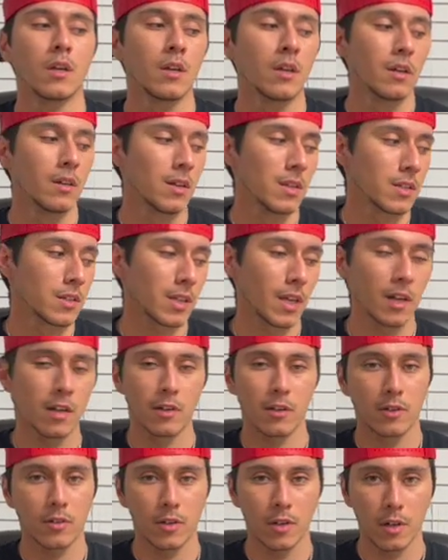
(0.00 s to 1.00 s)
this, that, and
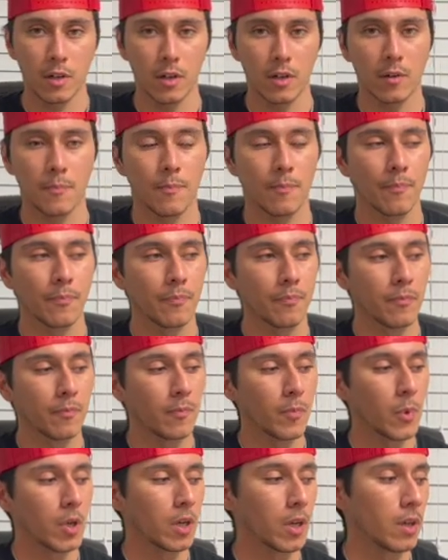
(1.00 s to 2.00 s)
the third.
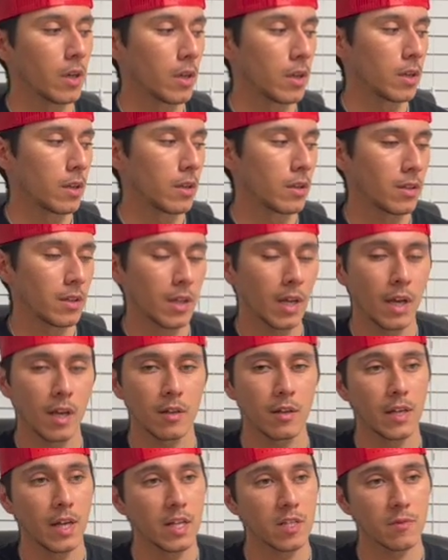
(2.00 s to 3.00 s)
But yeah,
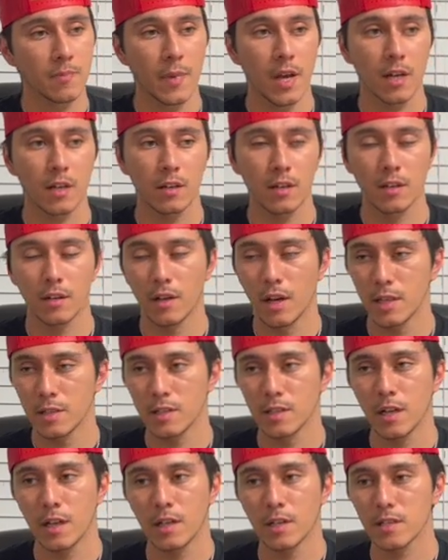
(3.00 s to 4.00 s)
dead smack in
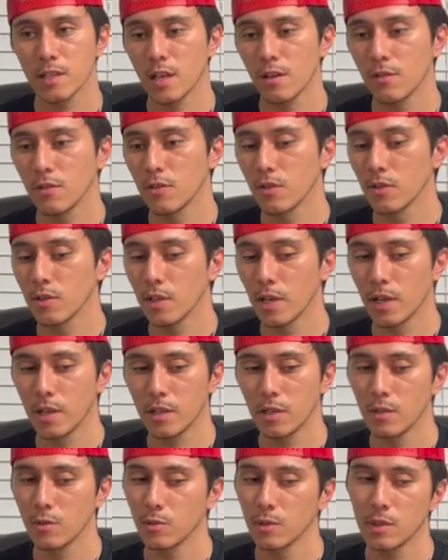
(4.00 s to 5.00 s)
1997, they were like, you
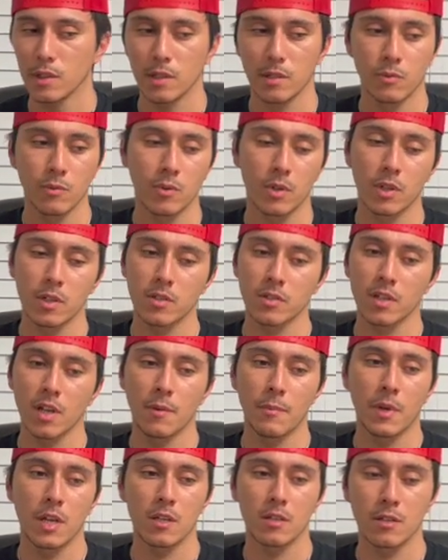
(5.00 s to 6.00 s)
know what, we're gonna stop
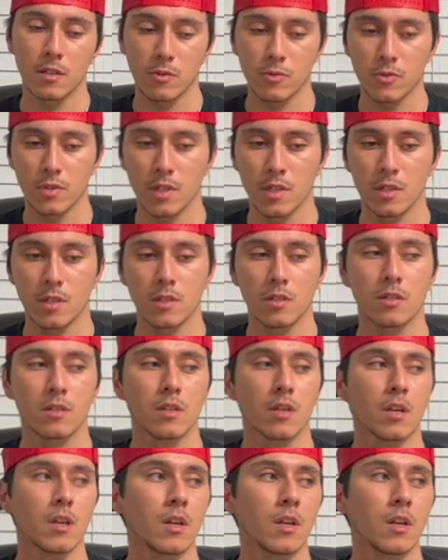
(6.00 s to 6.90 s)
making single stitches.